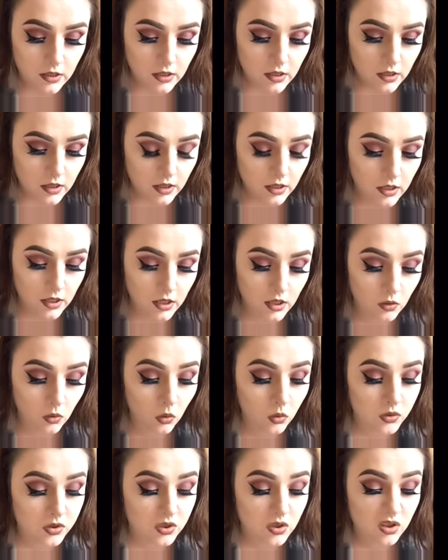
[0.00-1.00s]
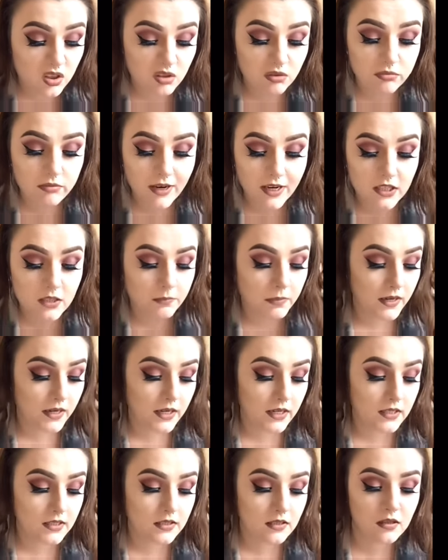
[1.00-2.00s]
Also, the red
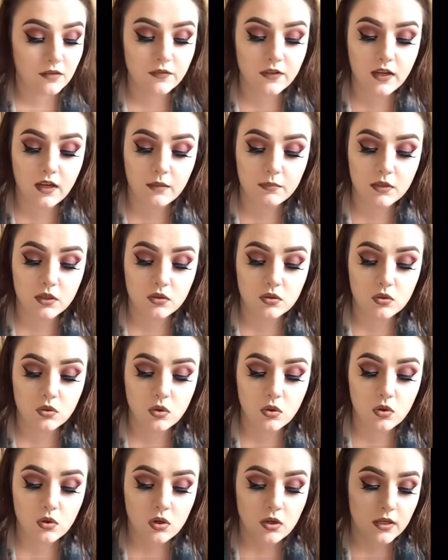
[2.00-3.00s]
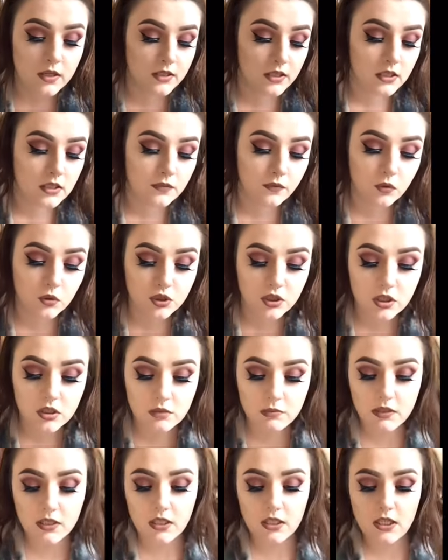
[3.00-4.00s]
baize of the cabinet door. Is this
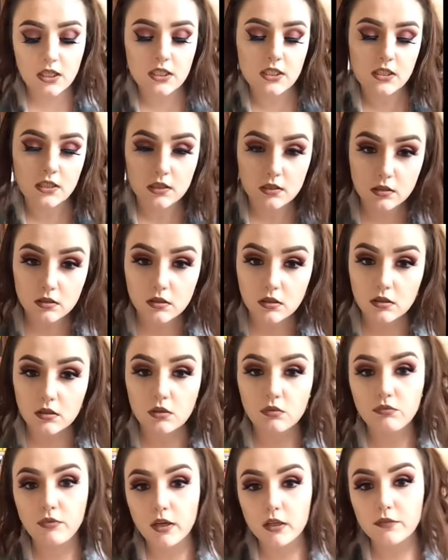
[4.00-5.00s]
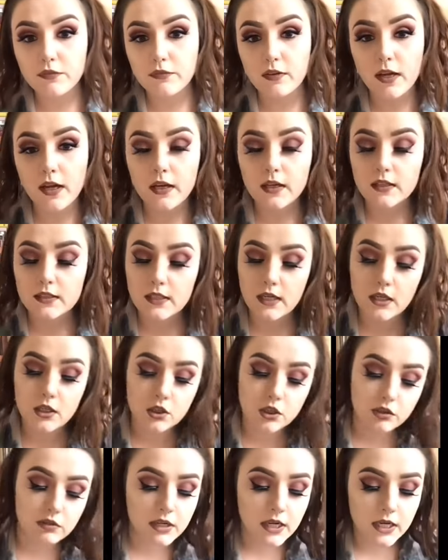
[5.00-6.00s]
foreshadowing again? Is this another red flag,
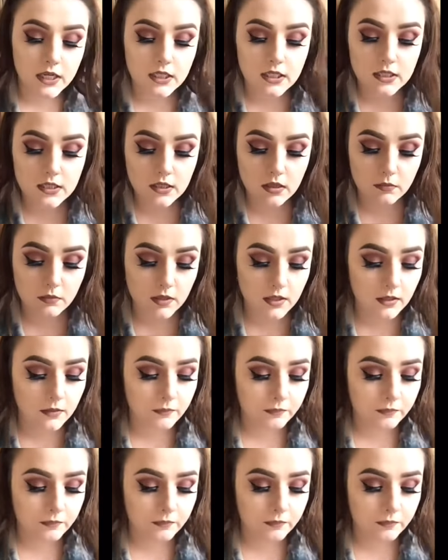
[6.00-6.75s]
danger ahead type thing?